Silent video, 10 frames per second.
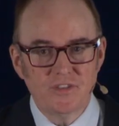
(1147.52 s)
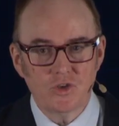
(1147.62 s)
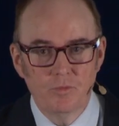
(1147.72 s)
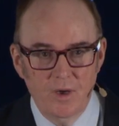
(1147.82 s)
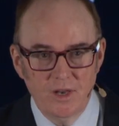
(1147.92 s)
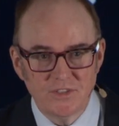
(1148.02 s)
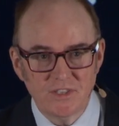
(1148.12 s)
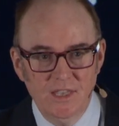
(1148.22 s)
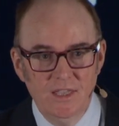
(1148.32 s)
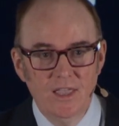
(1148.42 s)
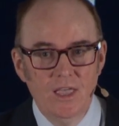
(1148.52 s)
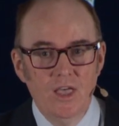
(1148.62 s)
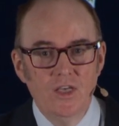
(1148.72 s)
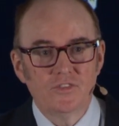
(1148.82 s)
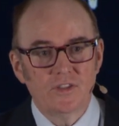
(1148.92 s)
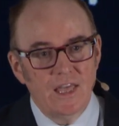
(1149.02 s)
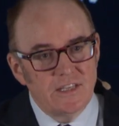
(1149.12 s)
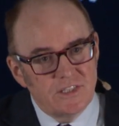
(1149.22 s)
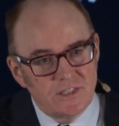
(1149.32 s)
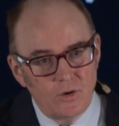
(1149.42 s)
fiscal policy, so
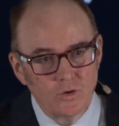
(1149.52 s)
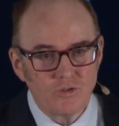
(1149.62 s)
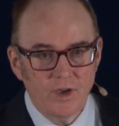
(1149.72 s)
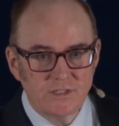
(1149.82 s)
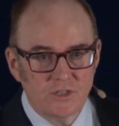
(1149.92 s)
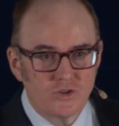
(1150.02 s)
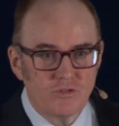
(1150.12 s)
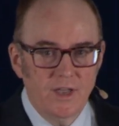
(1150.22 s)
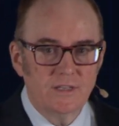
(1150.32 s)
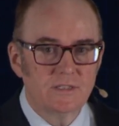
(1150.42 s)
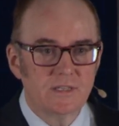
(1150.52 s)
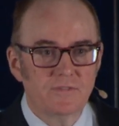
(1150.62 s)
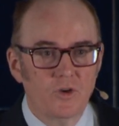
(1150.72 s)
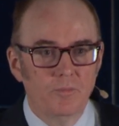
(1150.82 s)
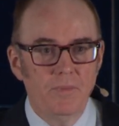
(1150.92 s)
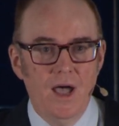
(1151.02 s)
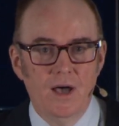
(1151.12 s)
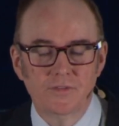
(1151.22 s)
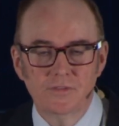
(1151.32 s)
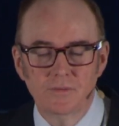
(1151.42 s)
they're still trying to tread a difficult
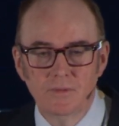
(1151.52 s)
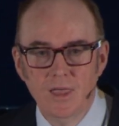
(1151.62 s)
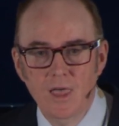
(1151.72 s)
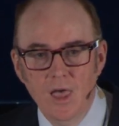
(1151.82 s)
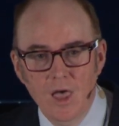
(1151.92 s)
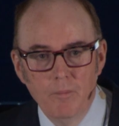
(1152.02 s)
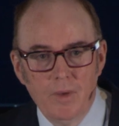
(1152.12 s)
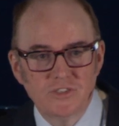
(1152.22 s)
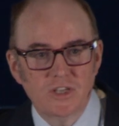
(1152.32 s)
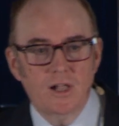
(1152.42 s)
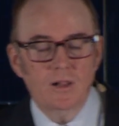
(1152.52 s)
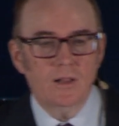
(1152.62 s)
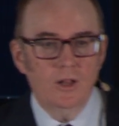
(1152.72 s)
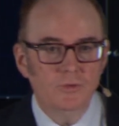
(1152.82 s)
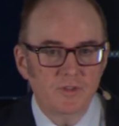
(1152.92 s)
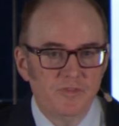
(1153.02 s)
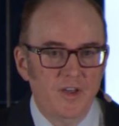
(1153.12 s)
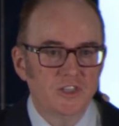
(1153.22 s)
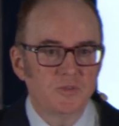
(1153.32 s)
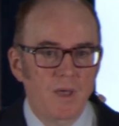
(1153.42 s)
path. But to conclude the
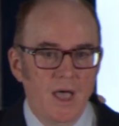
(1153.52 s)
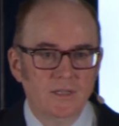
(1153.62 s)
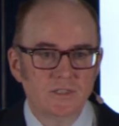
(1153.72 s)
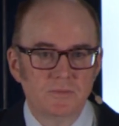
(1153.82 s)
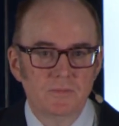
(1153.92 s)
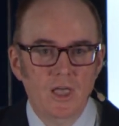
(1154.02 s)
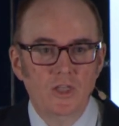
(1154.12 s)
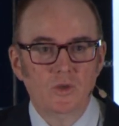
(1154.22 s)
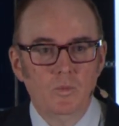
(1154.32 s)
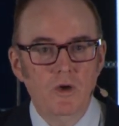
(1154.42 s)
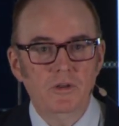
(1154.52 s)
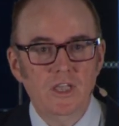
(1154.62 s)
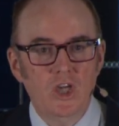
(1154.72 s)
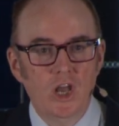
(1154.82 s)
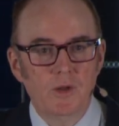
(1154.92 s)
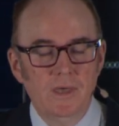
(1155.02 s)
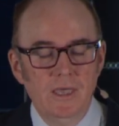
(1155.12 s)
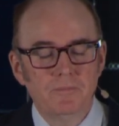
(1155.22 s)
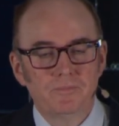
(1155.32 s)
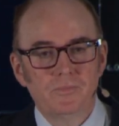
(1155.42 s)
first part, the world
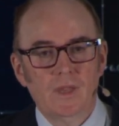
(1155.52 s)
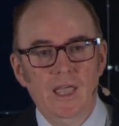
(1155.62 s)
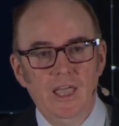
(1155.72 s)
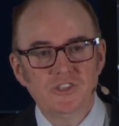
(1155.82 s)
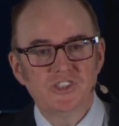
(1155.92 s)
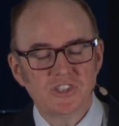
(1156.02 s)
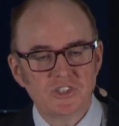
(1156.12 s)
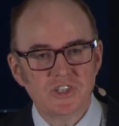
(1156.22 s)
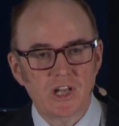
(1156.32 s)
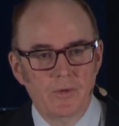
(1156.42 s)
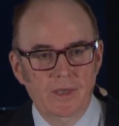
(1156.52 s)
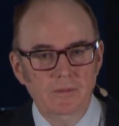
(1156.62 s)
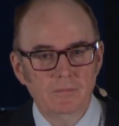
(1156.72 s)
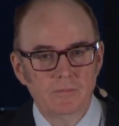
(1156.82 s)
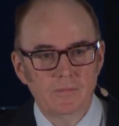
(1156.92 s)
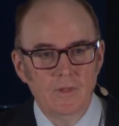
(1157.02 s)
economy is slowing.